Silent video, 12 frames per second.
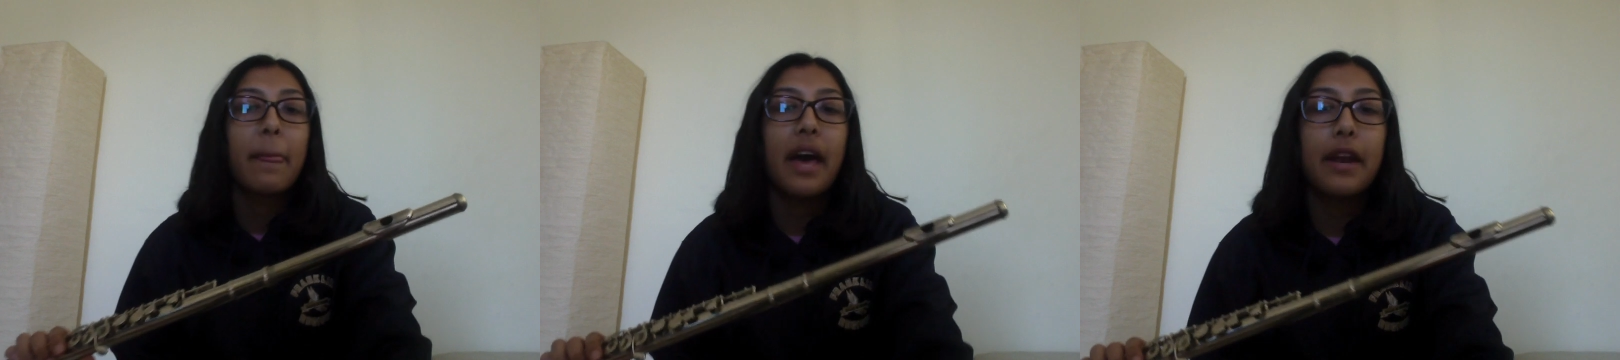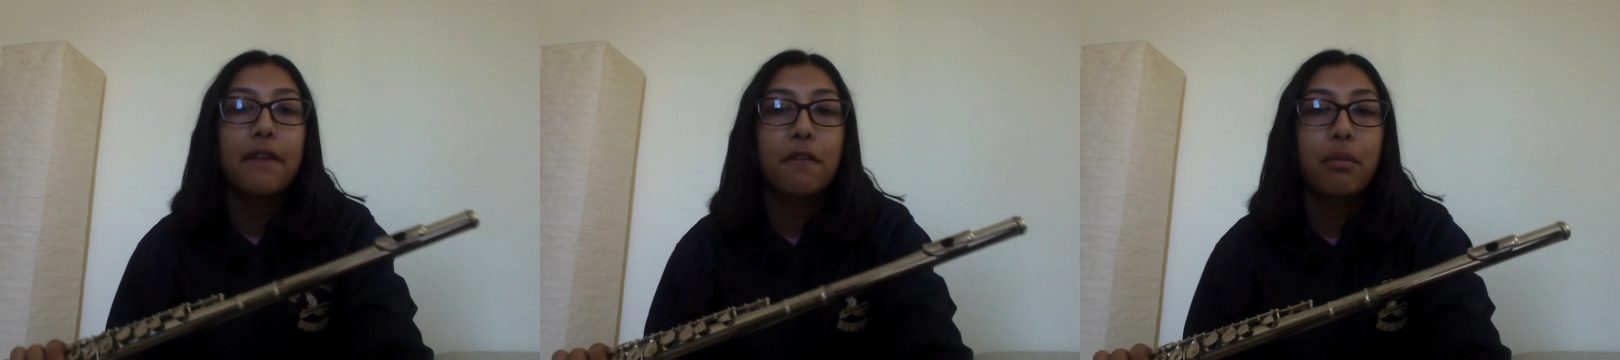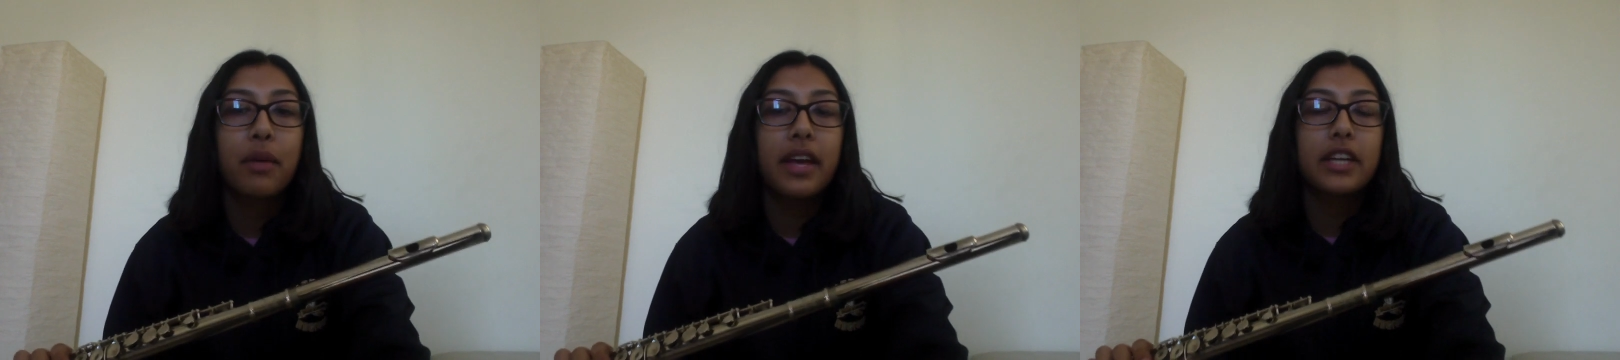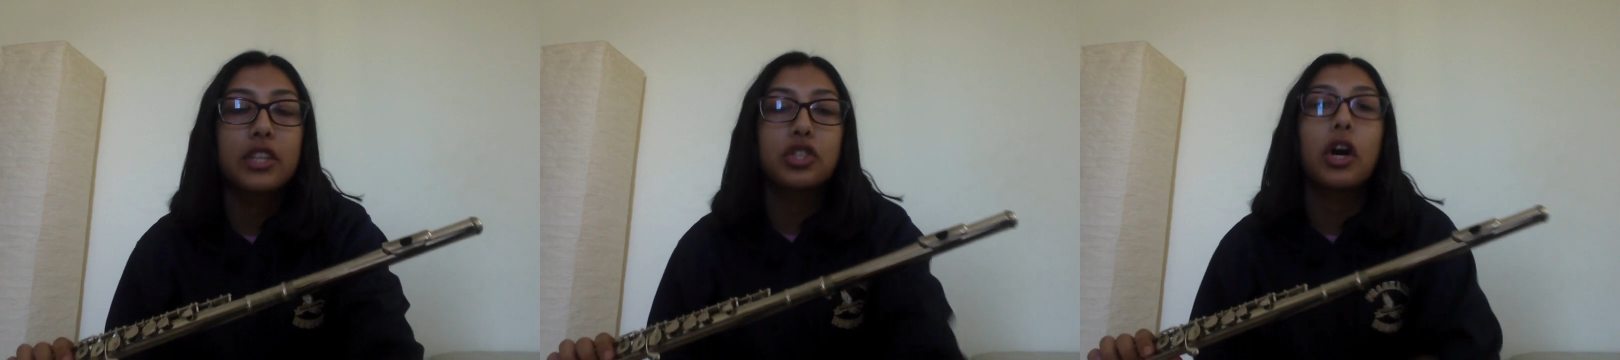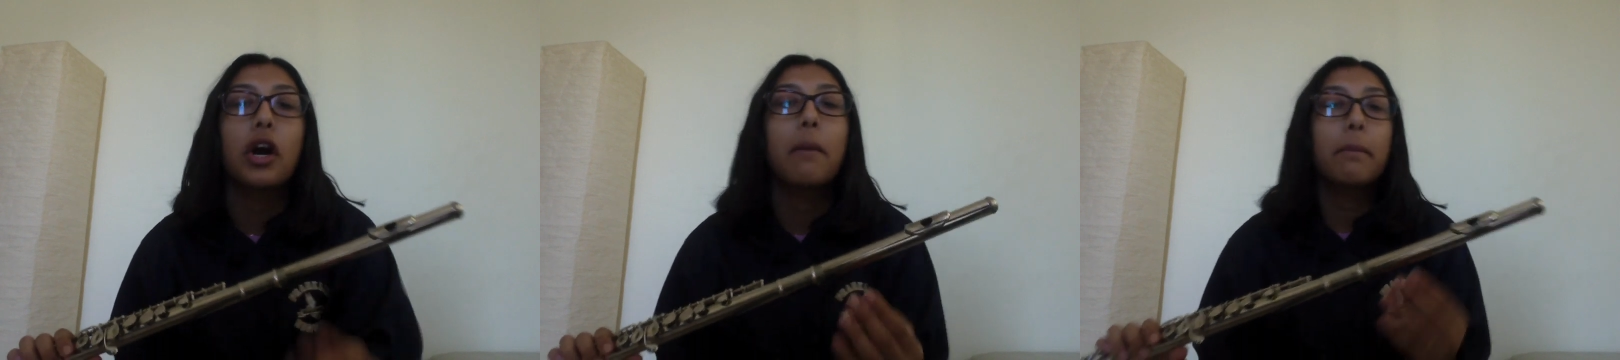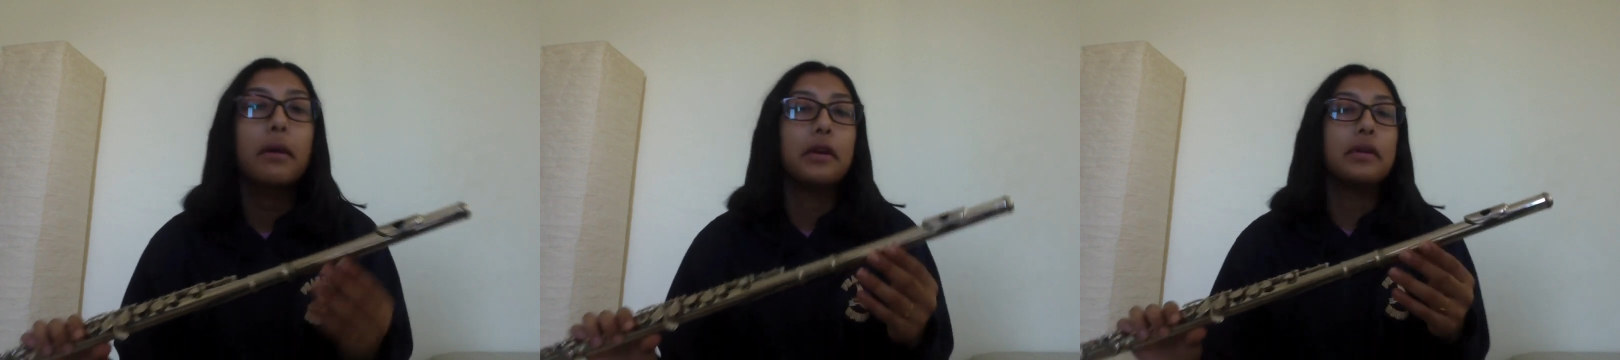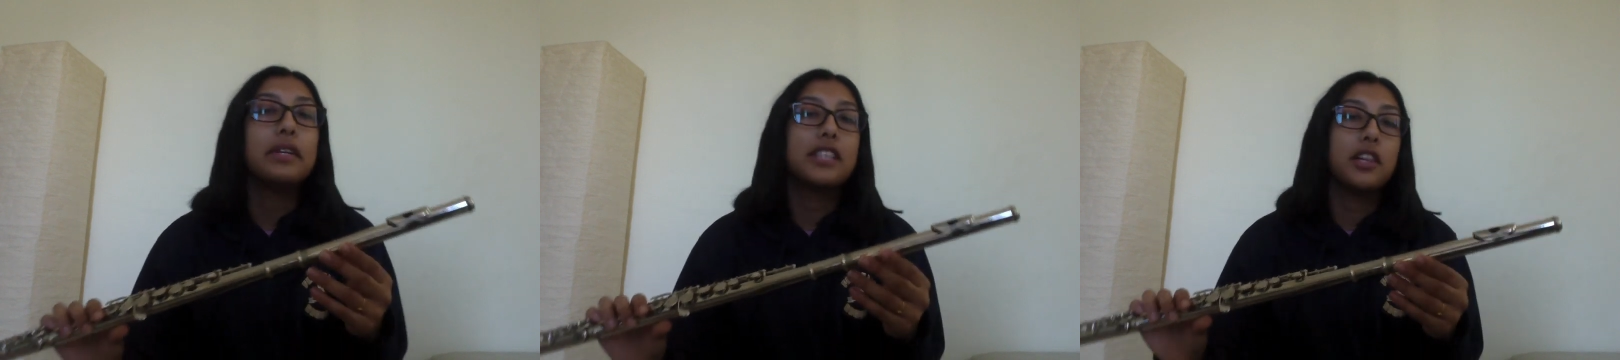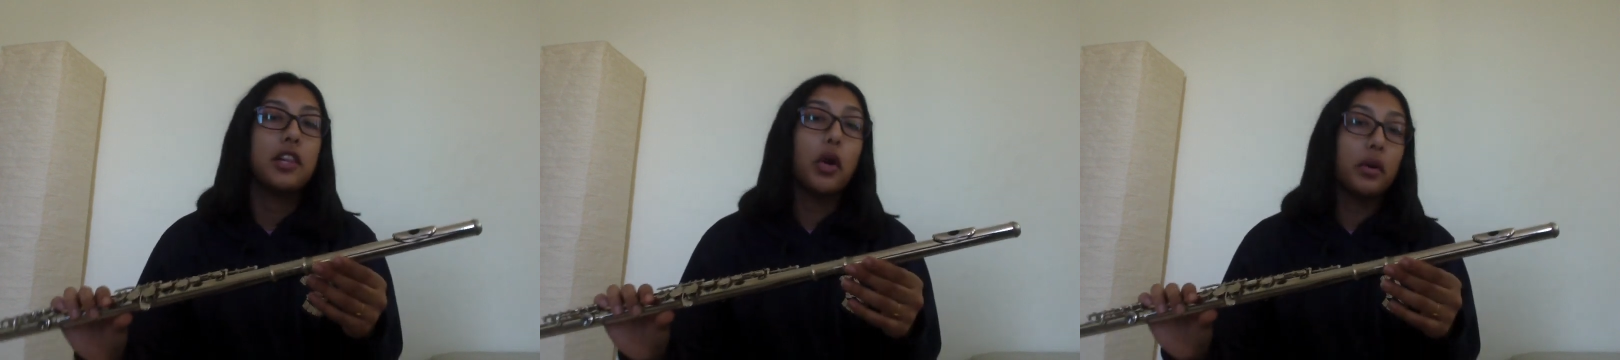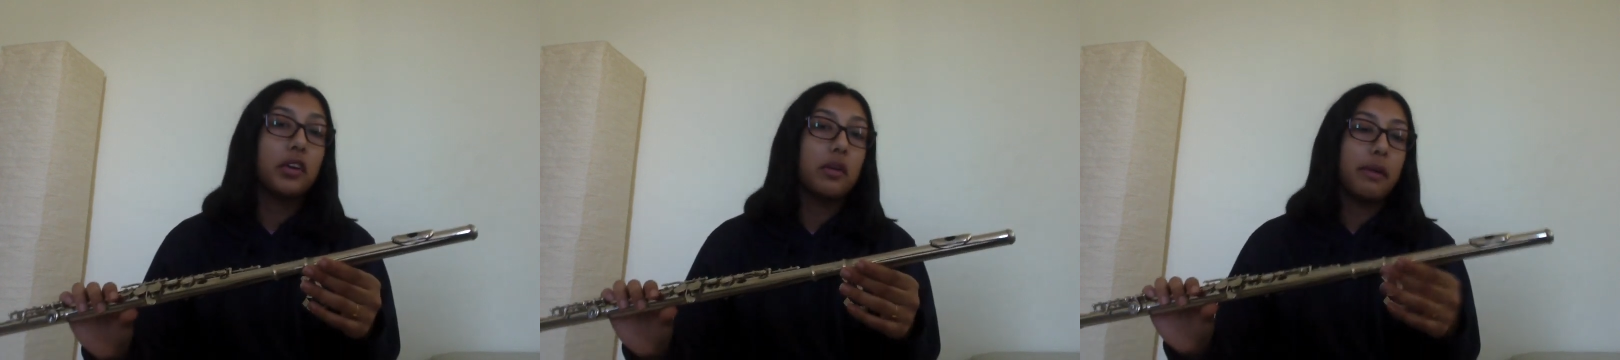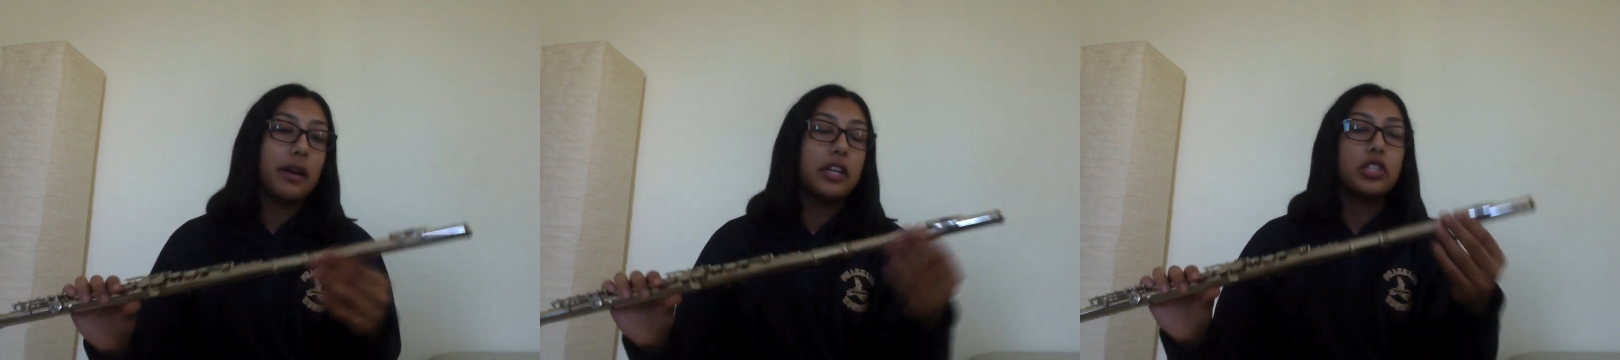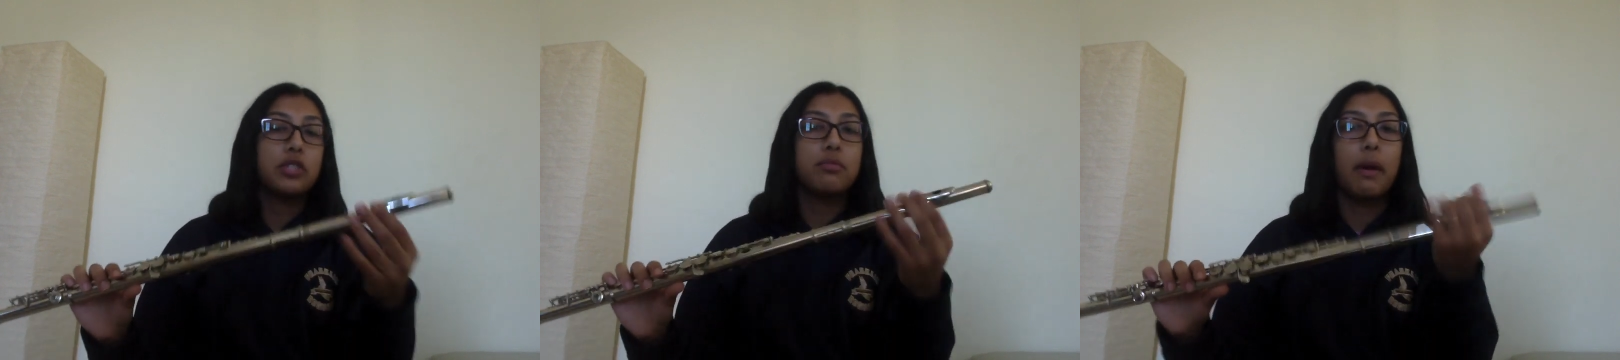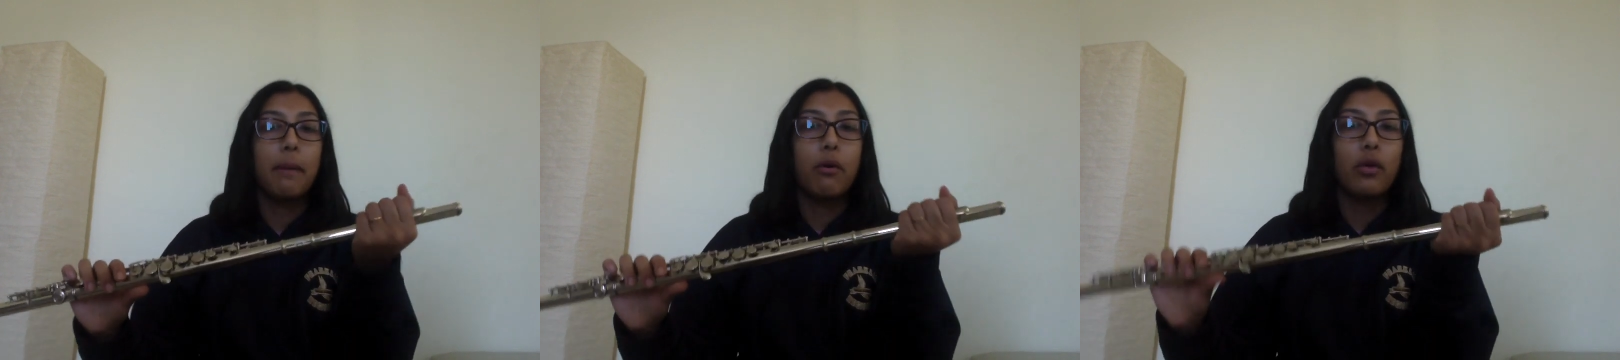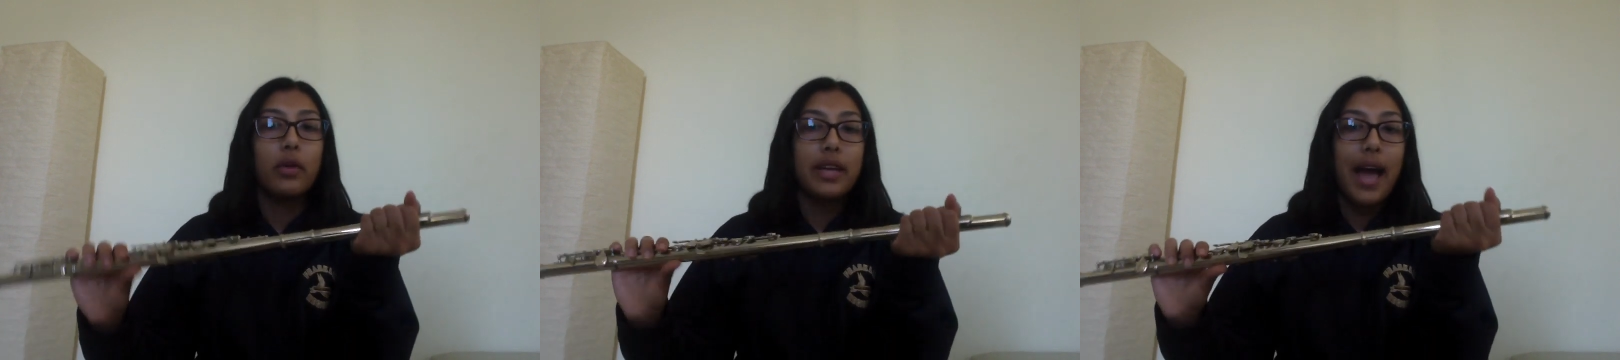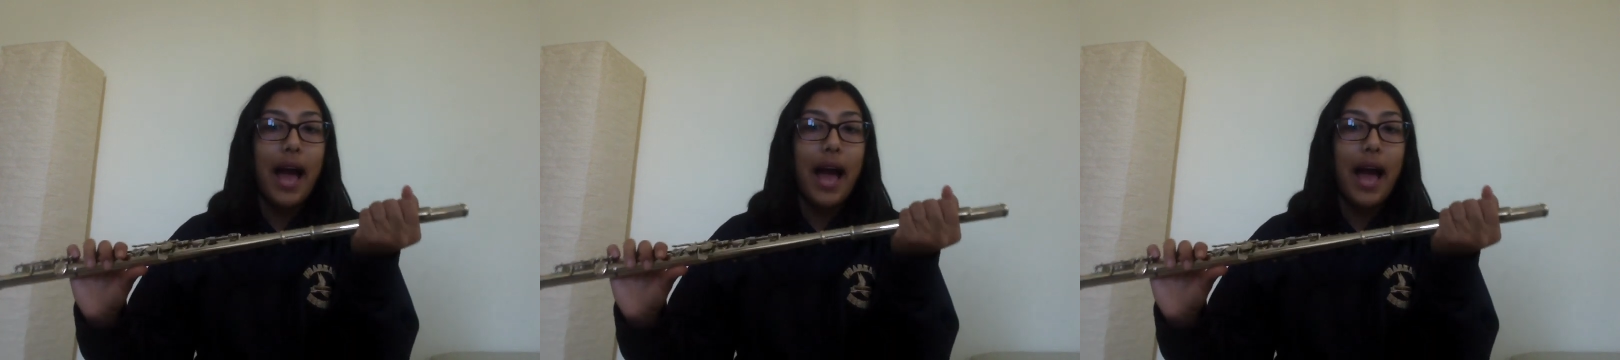And if you're playing sharp, you need to lower your pitch by pulling